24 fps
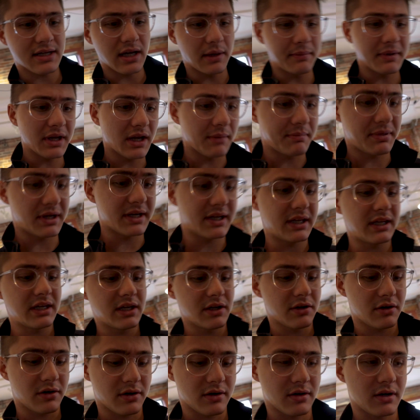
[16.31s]
coming up on a
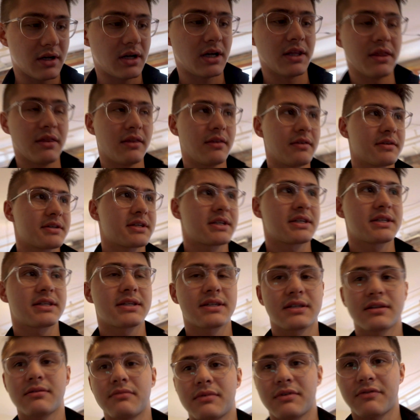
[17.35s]
year
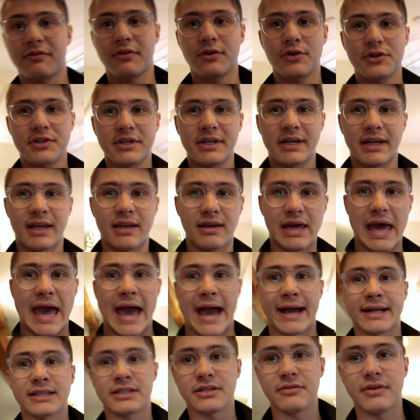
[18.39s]
since the first like
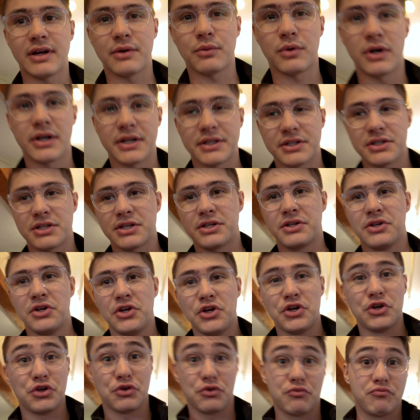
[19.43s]
active I wanted to
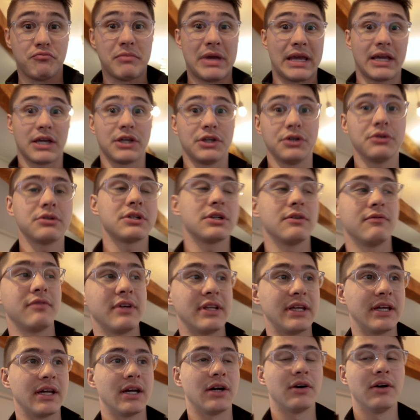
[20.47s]
make a YouTube
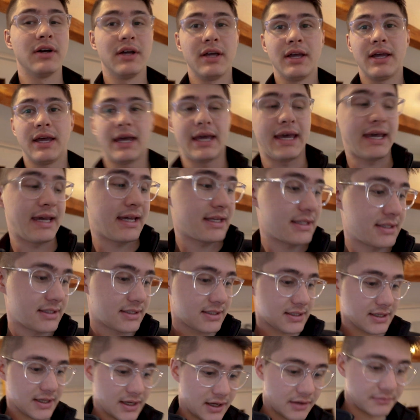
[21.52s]
video,
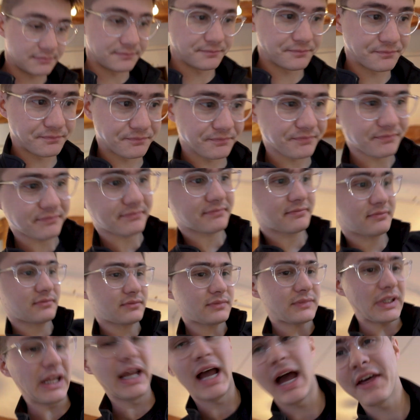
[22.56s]
and
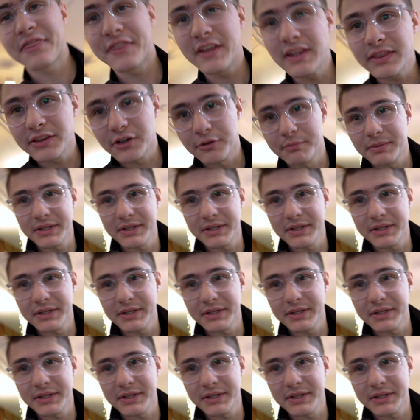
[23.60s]
I think there